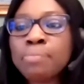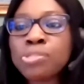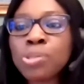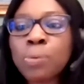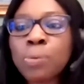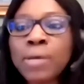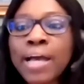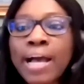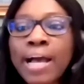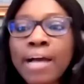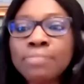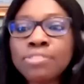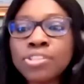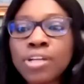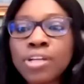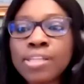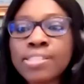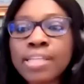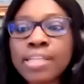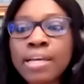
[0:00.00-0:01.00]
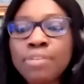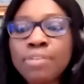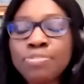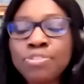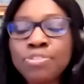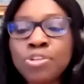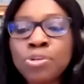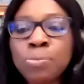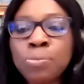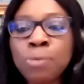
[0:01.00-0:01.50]
So we have just a
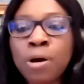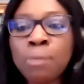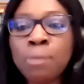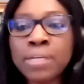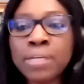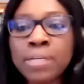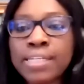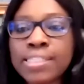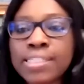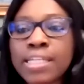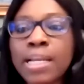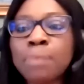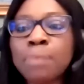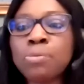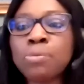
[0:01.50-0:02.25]
few more minutes,